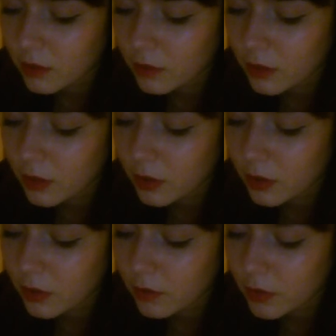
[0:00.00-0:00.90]

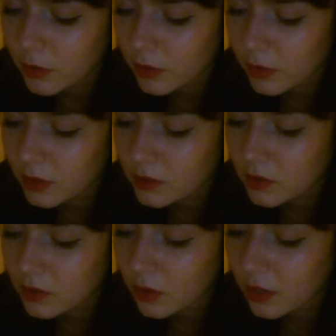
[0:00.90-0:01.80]

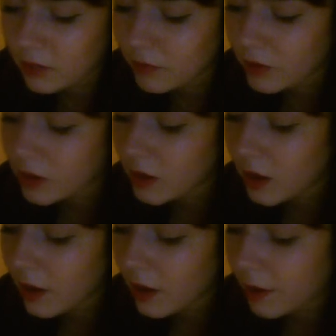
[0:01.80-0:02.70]
virulent-looking fungi.